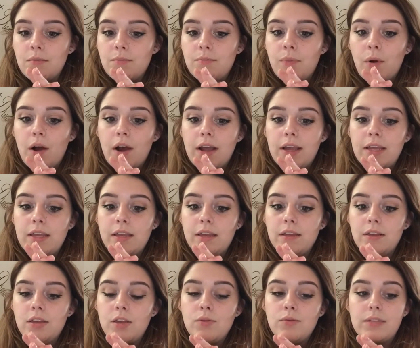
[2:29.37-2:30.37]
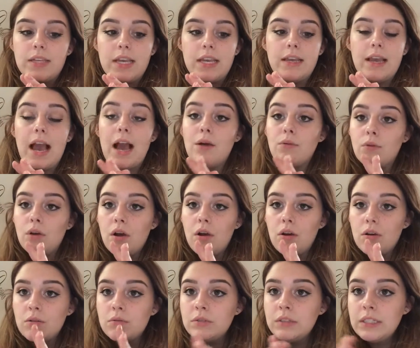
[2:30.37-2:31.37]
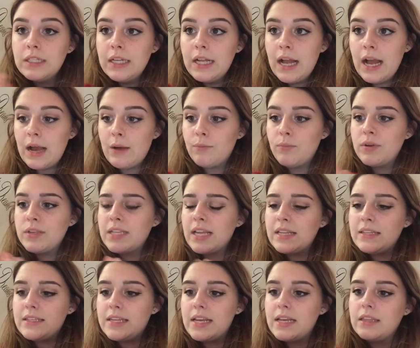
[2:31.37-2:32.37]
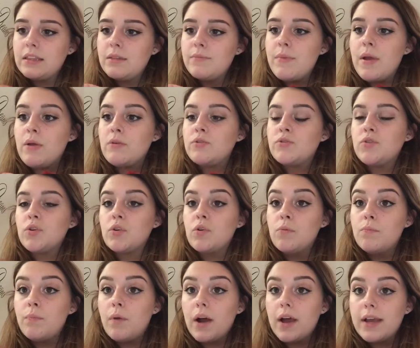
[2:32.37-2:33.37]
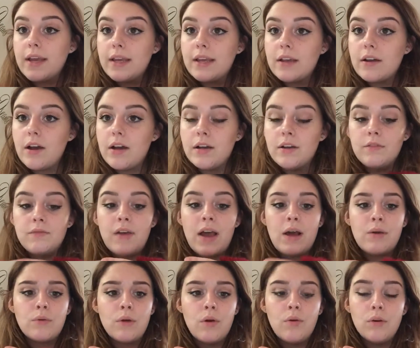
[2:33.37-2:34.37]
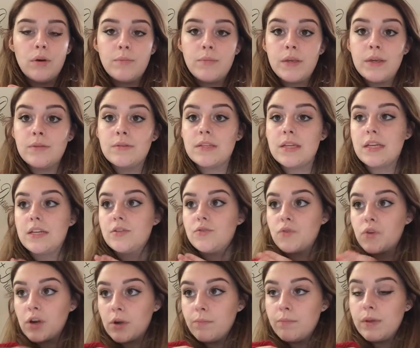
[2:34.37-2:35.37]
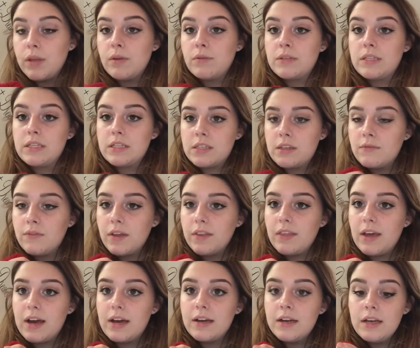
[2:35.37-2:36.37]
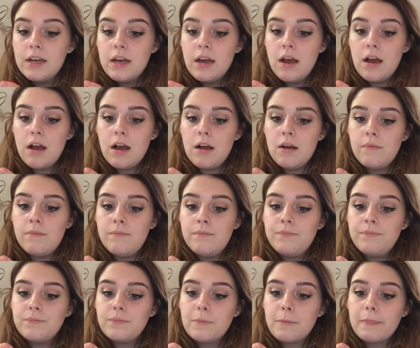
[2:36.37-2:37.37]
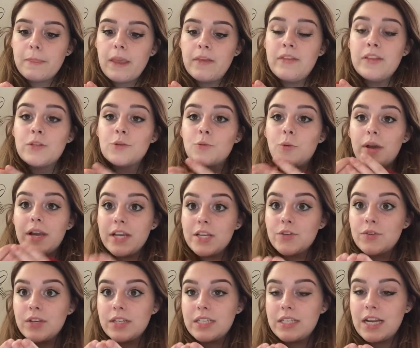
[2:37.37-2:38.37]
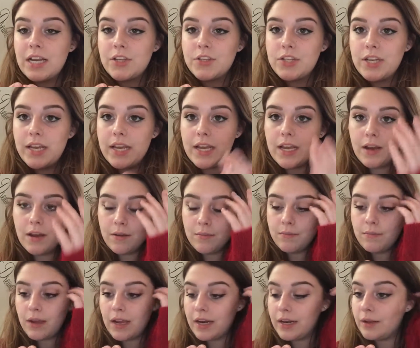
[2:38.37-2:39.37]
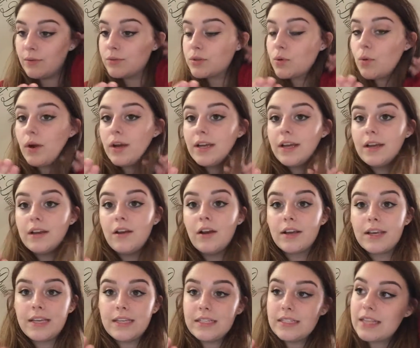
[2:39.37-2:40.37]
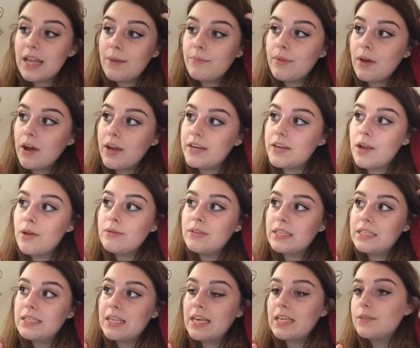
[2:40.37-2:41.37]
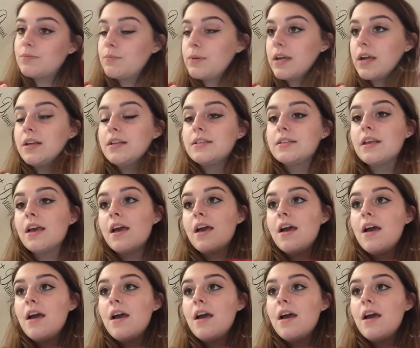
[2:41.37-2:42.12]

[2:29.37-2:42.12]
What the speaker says: by using alcohol and presenting the male struggle by kind of alcohol abuse and drug abuse and stuff like that. And this is quite interesting, actually, and it was quite a lucky step that I noticed this, because